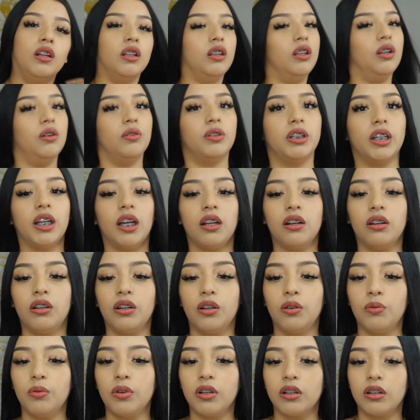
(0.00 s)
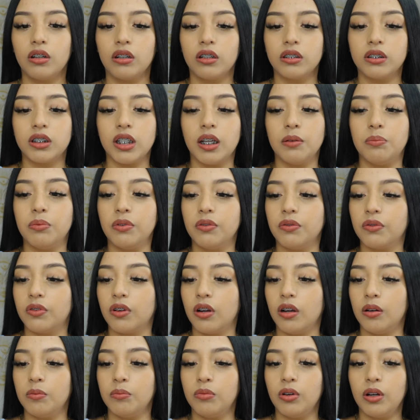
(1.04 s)
Low-key, I don't know what type of
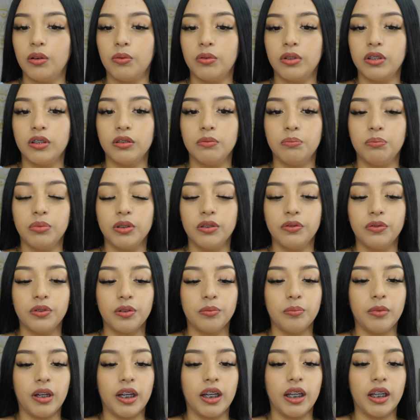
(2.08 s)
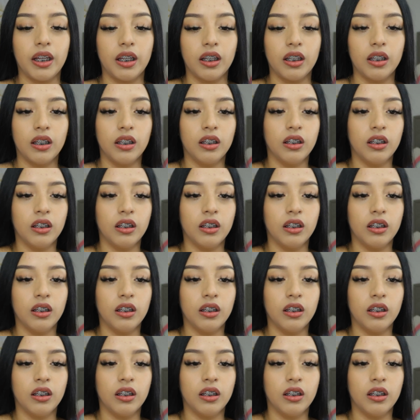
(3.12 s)
combo I wanted to put for my